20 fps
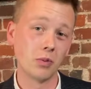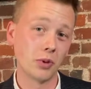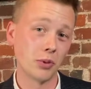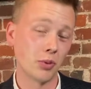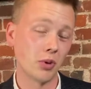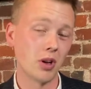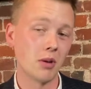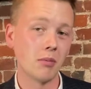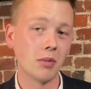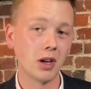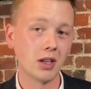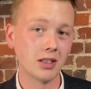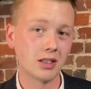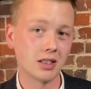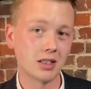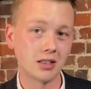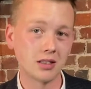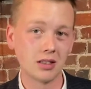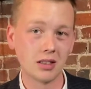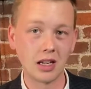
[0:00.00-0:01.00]
3
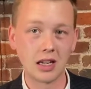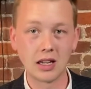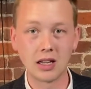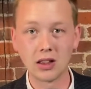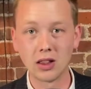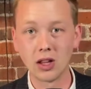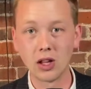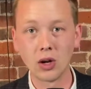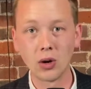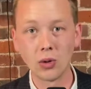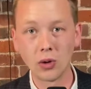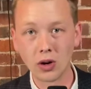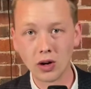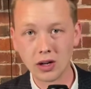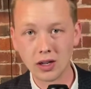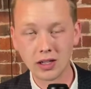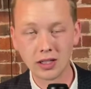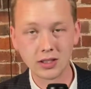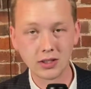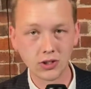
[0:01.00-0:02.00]
months and lower
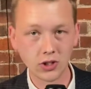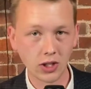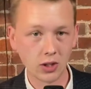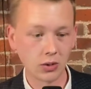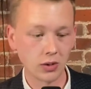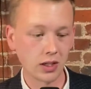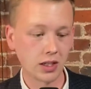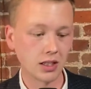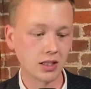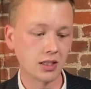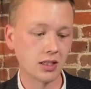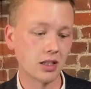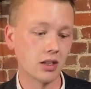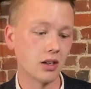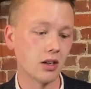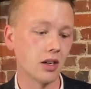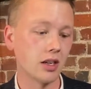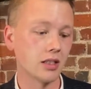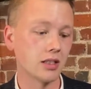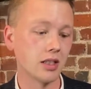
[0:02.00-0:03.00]
is generally considered
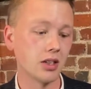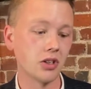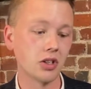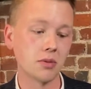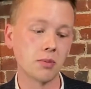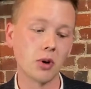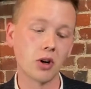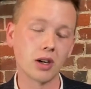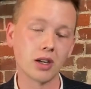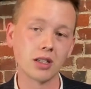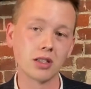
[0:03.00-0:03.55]
a seller's market.